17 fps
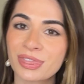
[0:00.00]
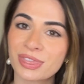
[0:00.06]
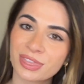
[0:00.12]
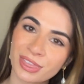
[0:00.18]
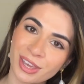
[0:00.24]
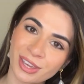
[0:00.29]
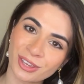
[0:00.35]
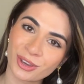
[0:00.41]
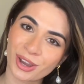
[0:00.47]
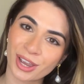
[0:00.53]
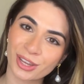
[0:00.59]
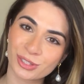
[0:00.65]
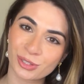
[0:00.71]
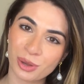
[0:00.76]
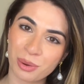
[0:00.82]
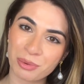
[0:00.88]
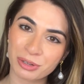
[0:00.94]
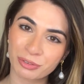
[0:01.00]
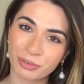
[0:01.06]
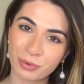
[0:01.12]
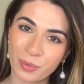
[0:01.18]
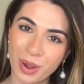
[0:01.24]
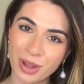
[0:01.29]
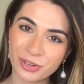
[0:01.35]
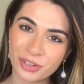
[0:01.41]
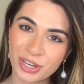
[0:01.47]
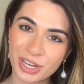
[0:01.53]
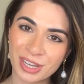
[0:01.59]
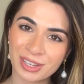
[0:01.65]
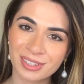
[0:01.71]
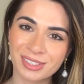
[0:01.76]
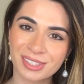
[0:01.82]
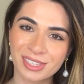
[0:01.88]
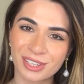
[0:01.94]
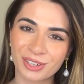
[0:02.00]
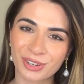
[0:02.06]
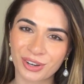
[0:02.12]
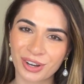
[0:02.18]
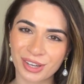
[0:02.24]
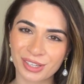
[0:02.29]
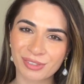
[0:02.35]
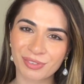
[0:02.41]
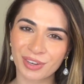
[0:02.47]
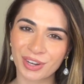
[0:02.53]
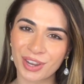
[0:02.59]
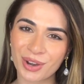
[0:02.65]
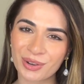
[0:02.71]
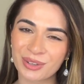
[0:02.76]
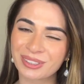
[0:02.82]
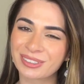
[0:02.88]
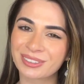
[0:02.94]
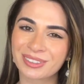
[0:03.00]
Thank you guys so much for watching. See you in our next video.